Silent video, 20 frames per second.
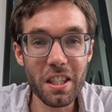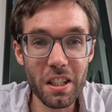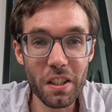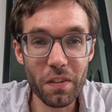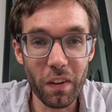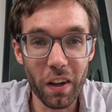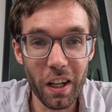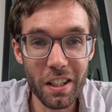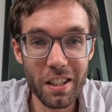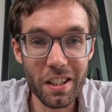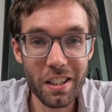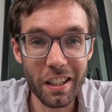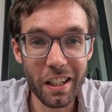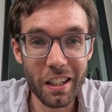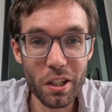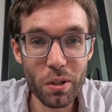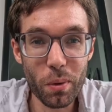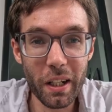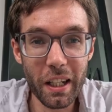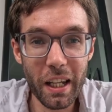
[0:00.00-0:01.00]
things first,
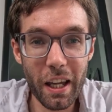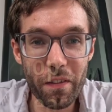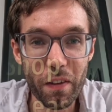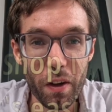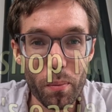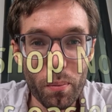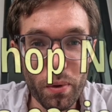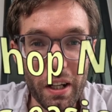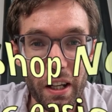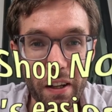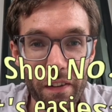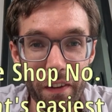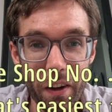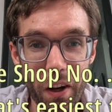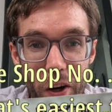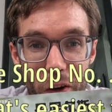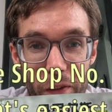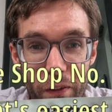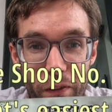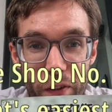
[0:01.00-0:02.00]
I just want to give a brief
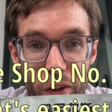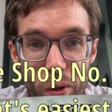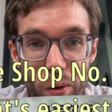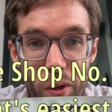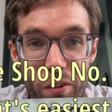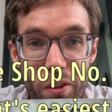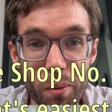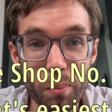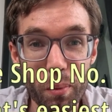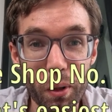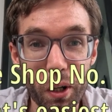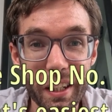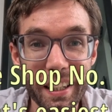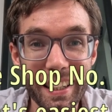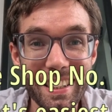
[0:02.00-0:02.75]
overview of the book